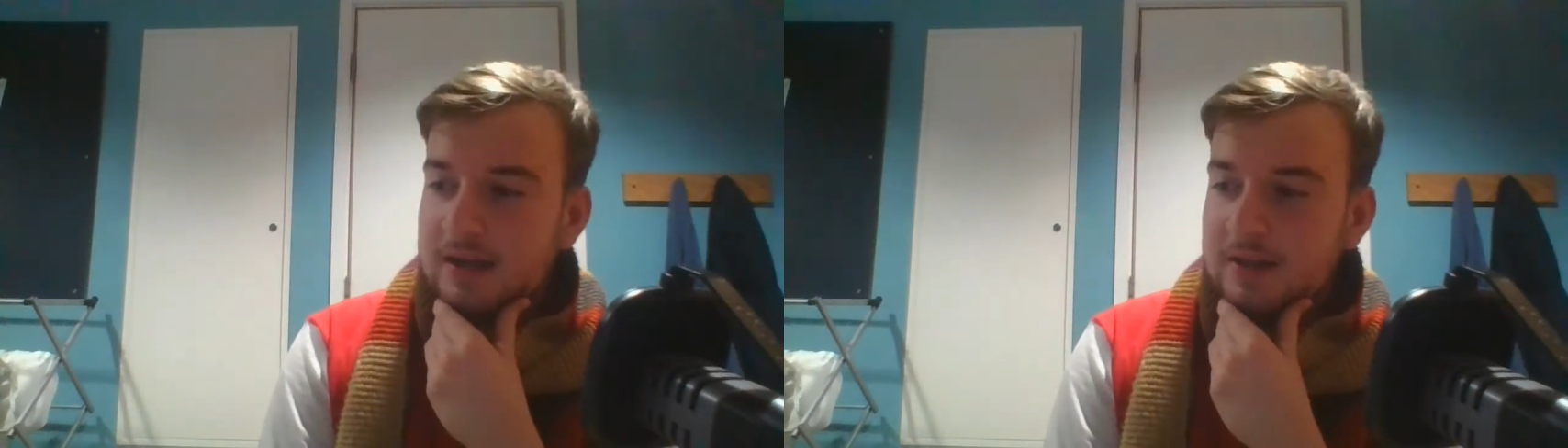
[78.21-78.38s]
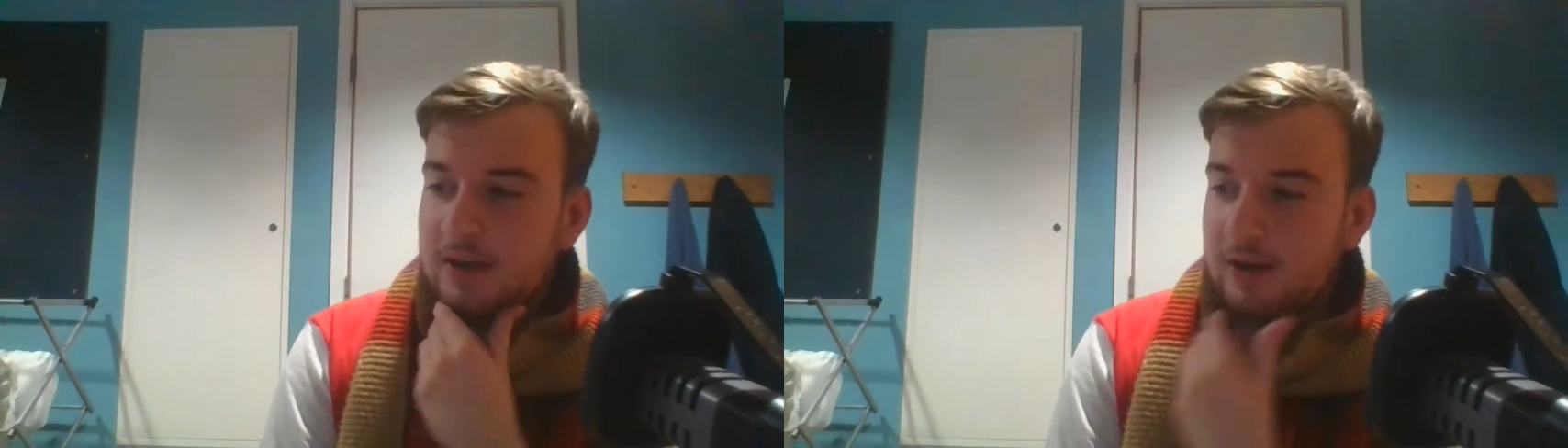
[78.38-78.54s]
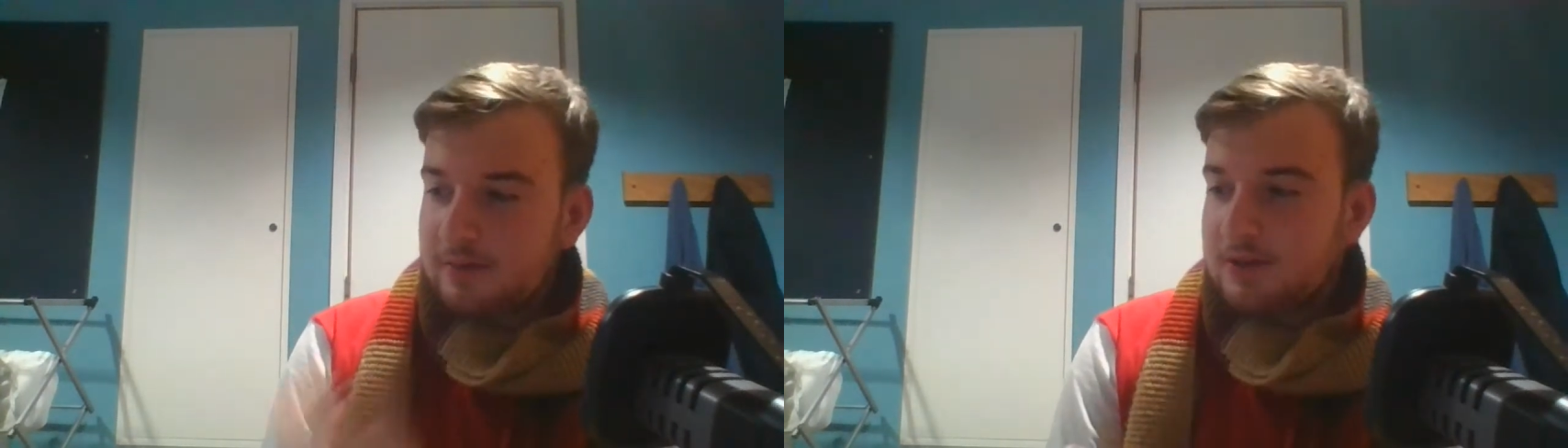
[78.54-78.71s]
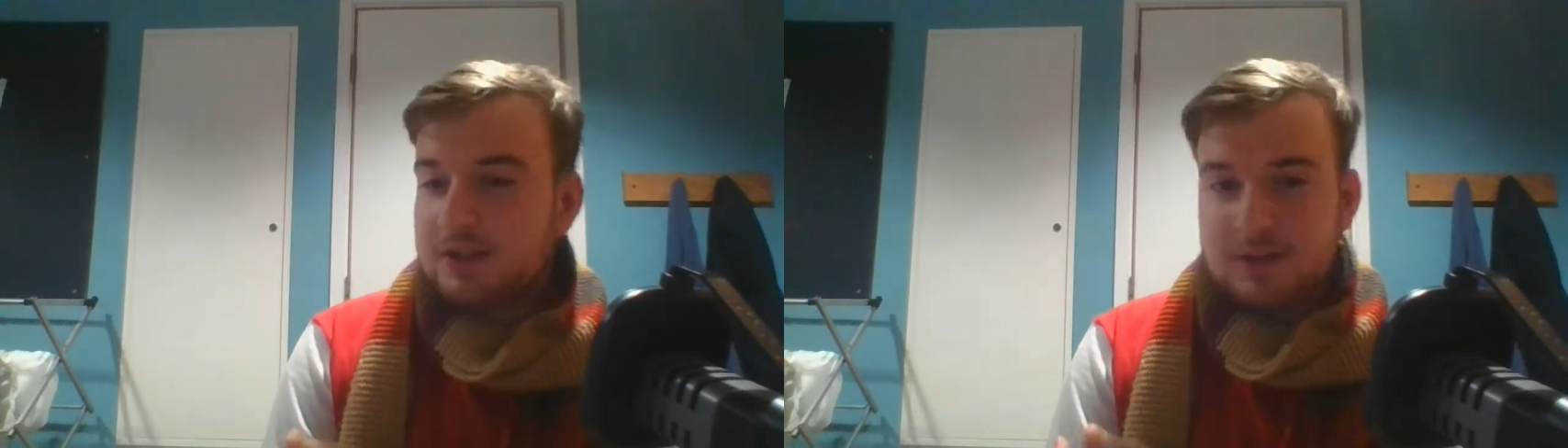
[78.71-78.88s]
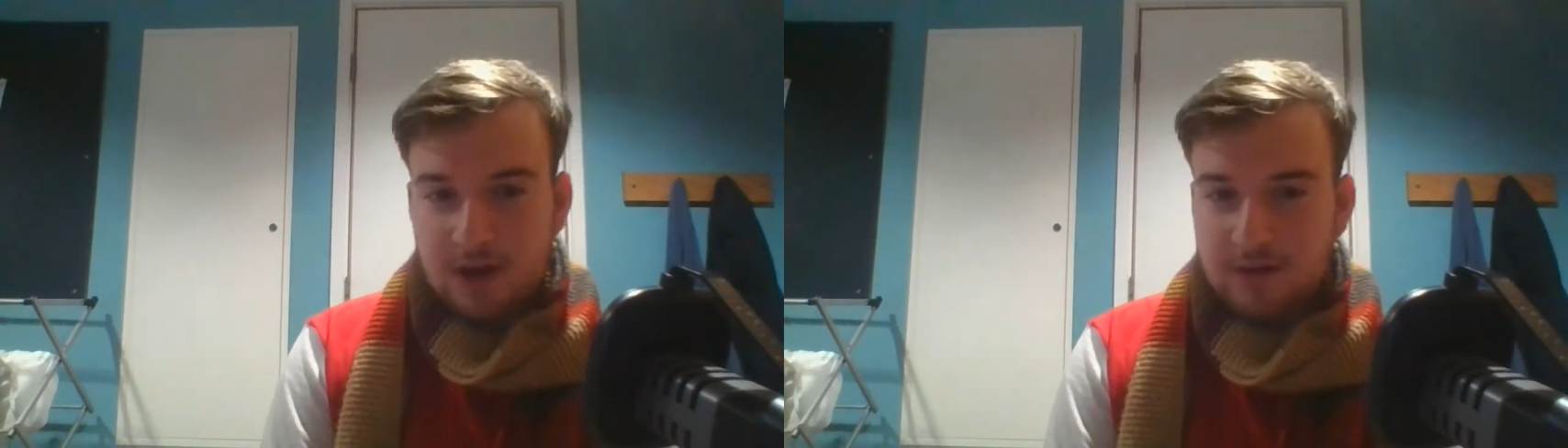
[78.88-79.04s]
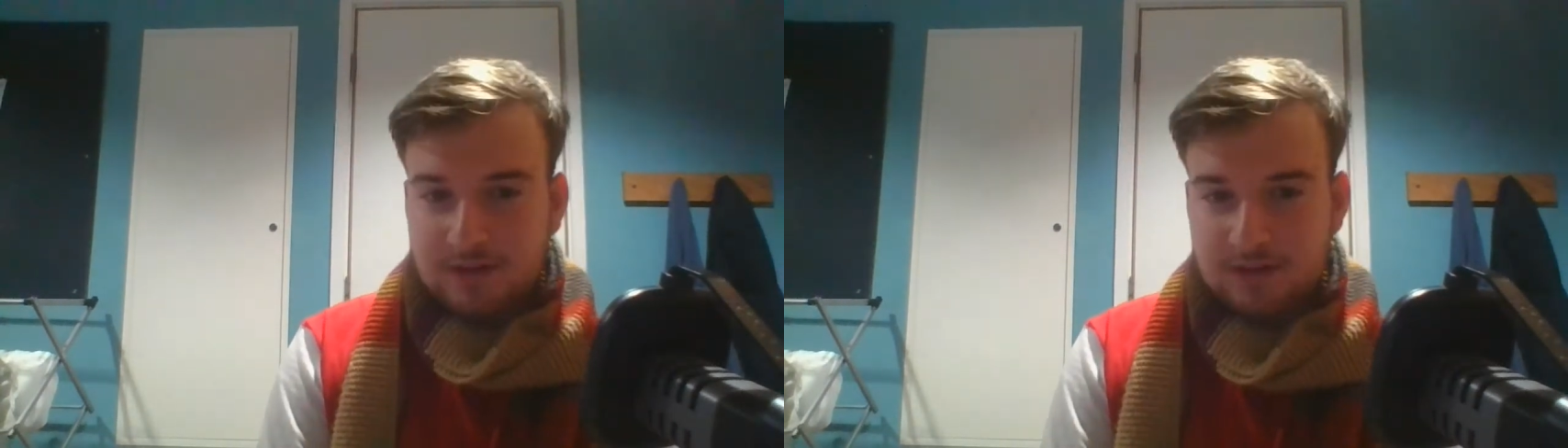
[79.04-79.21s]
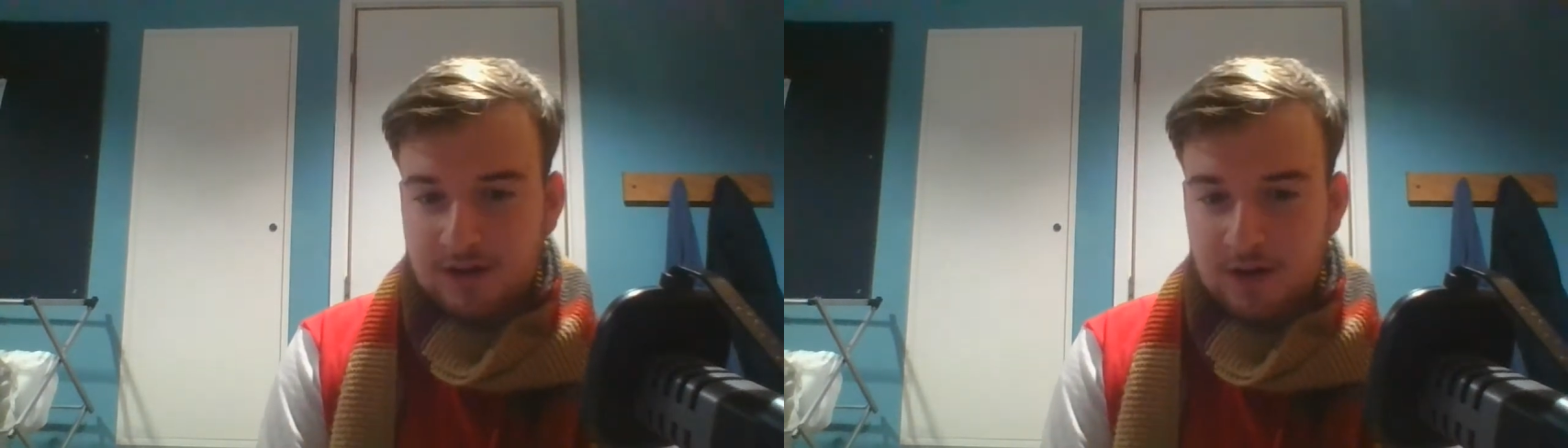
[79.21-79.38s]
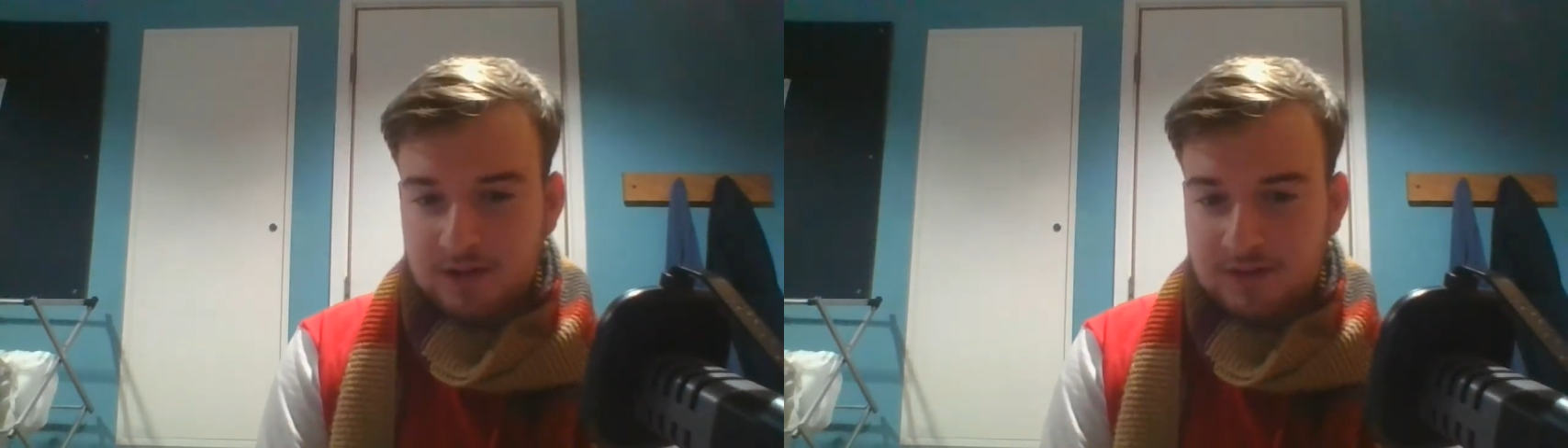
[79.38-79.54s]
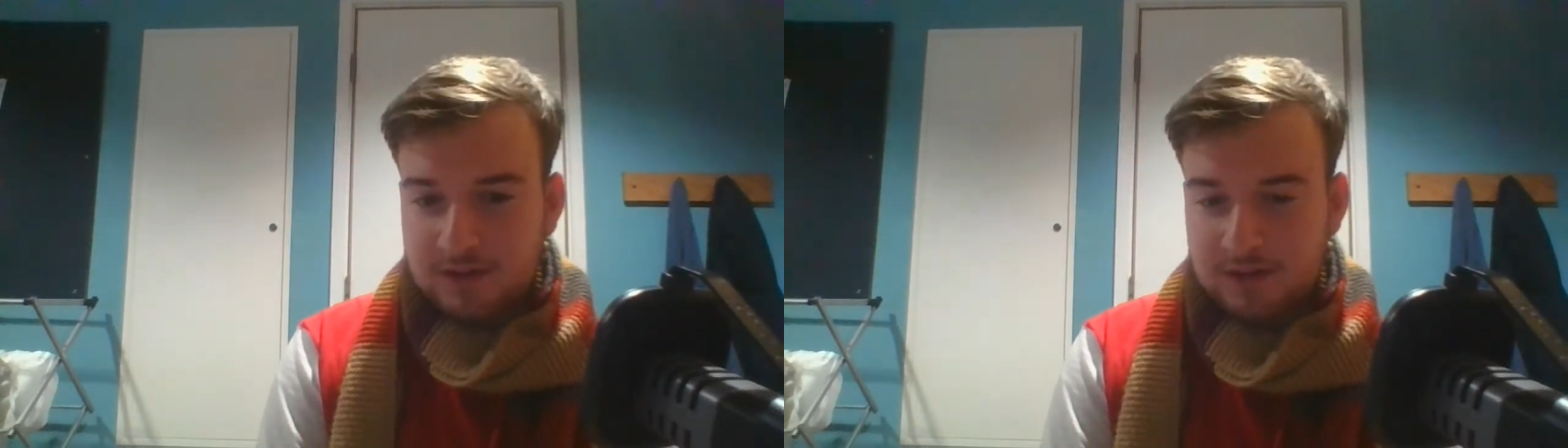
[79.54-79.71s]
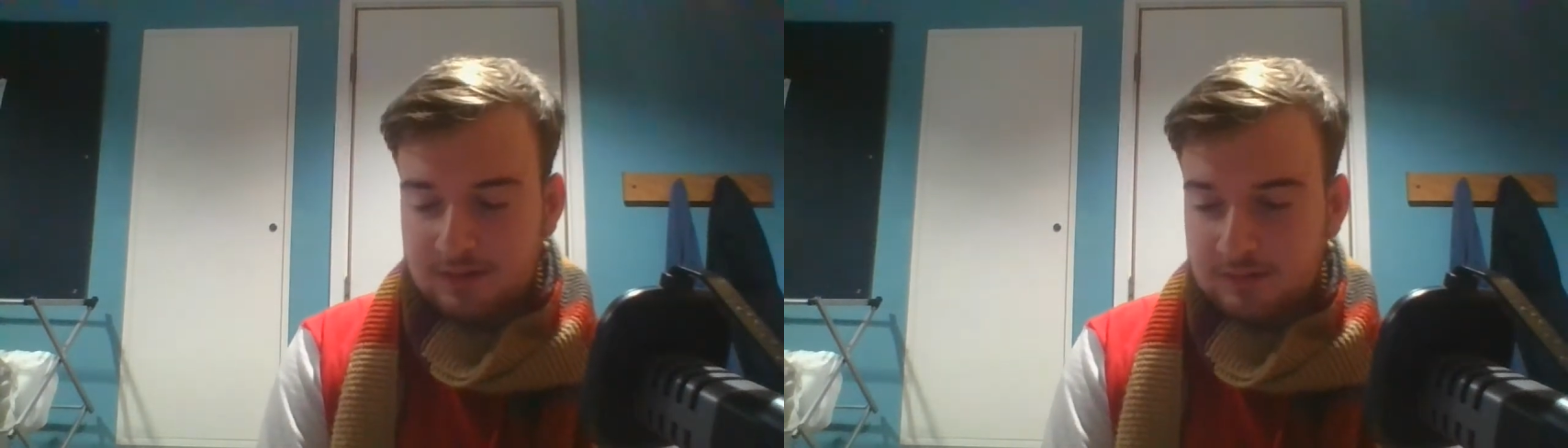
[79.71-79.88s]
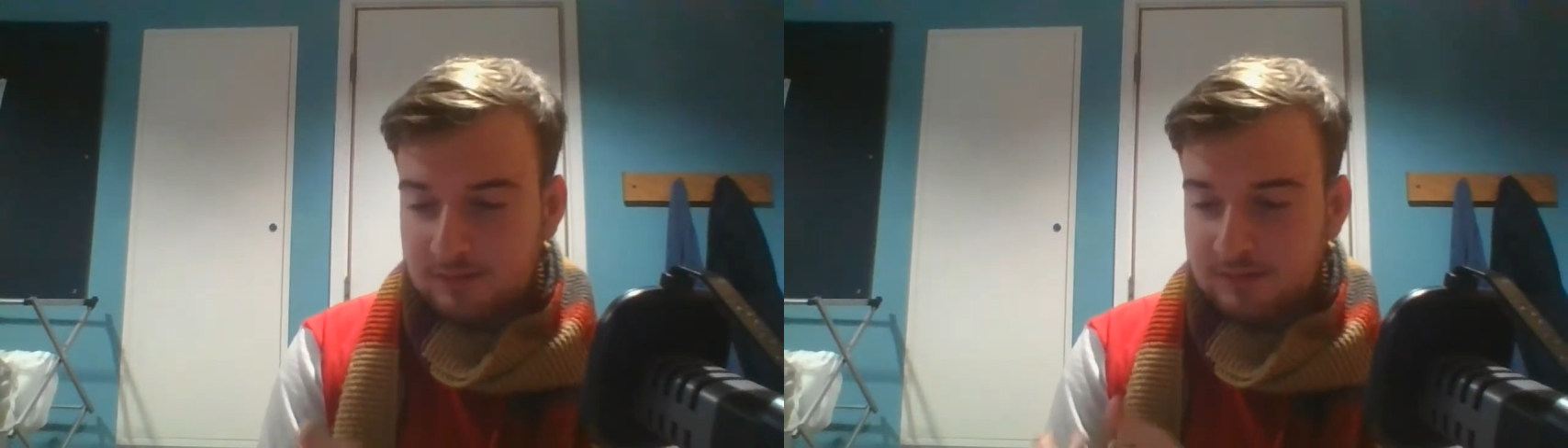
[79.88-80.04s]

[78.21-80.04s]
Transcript: you know, she's going to die soon,